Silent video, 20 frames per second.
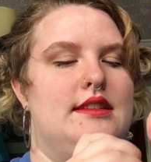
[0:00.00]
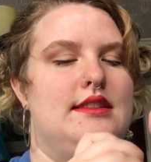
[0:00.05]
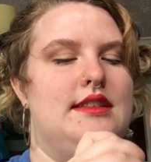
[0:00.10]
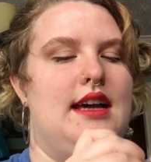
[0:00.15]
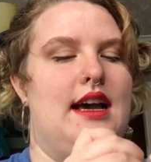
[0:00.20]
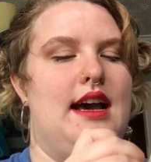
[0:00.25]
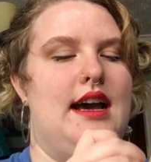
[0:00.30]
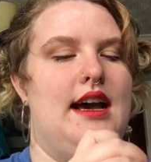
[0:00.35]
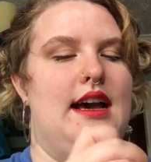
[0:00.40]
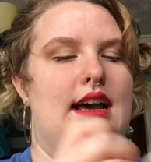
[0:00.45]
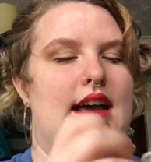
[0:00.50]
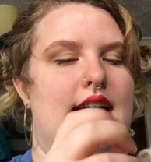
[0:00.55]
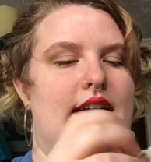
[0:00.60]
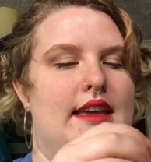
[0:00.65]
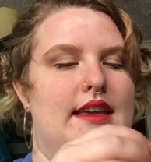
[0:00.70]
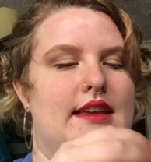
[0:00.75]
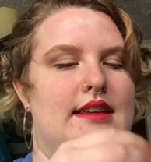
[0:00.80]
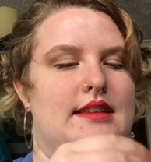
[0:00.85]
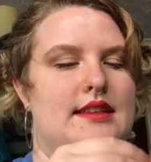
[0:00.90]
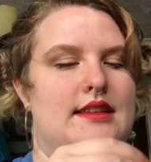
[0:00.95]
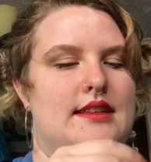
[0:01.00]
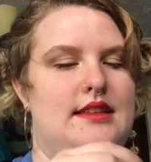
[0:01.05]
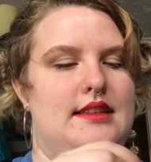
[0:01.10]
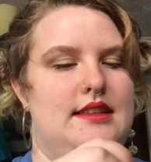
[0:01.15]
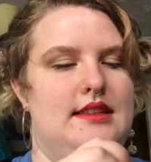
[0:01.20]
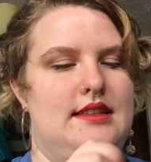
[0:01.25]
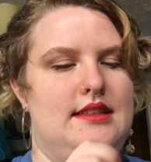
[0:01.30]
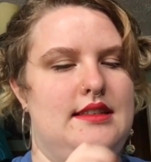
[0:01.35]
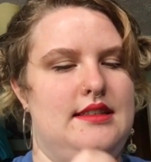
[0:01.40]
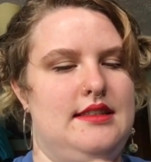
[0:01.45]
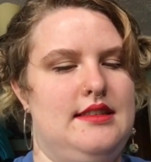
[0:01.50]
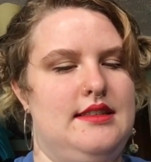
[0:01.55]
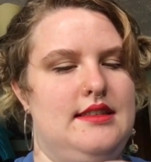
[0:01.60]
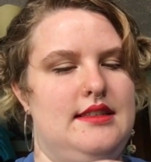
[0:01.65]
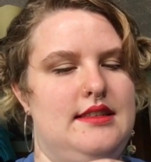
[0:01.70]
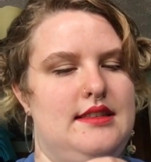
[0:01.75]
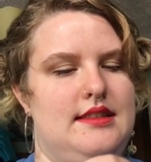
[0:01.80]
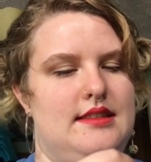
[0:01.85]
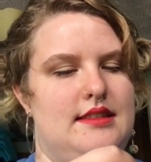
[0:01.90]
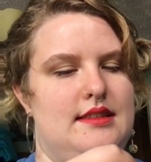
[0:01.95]
tie
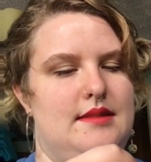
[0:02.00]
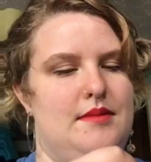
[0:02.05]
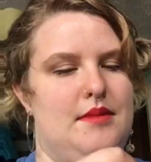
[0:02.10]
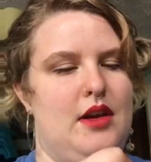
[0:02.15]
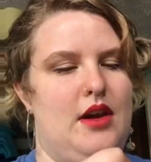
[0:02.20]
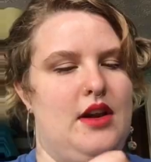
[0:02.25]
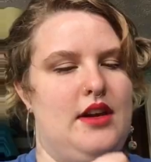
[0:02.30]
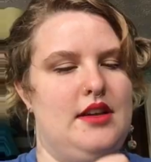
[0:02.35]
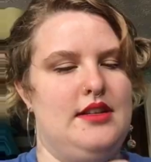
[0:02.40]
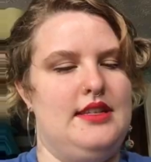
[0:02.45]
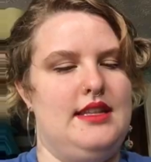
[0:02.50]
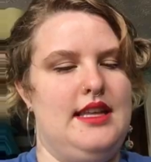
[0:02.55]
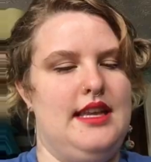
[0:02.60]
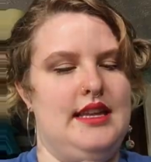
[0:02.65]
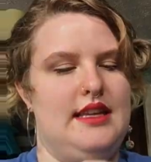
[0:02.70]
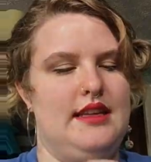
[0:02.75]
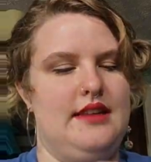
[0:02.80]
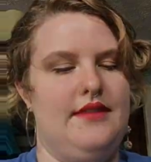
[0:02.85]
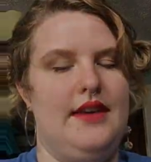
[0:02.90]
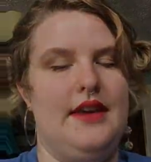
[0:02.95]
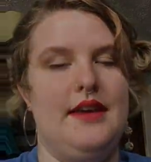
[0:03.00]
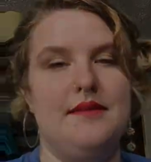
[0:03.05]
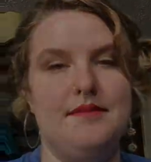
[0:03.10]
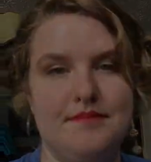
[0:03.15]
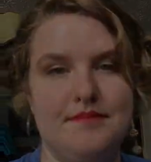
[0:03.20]
some yarn to the end of it.